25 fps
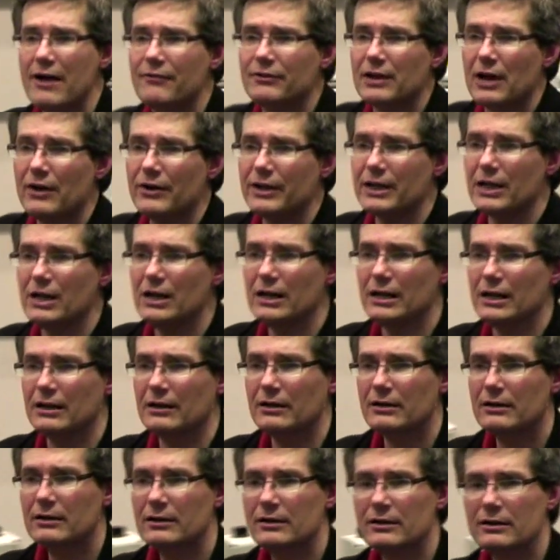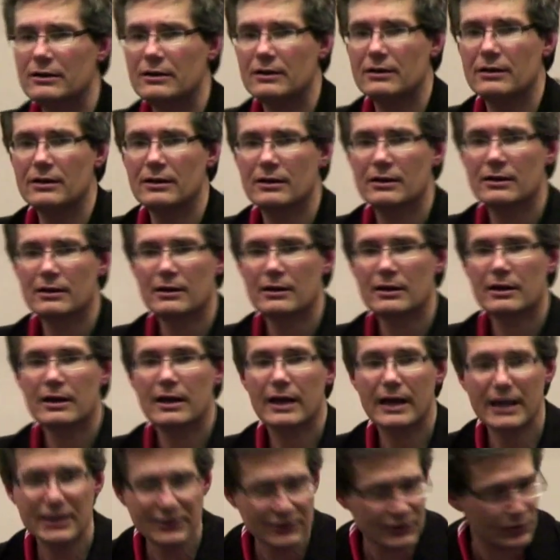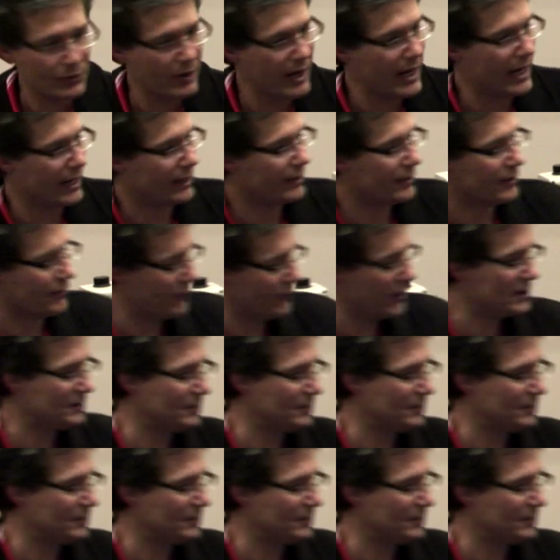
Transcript: do we have going on? n squared.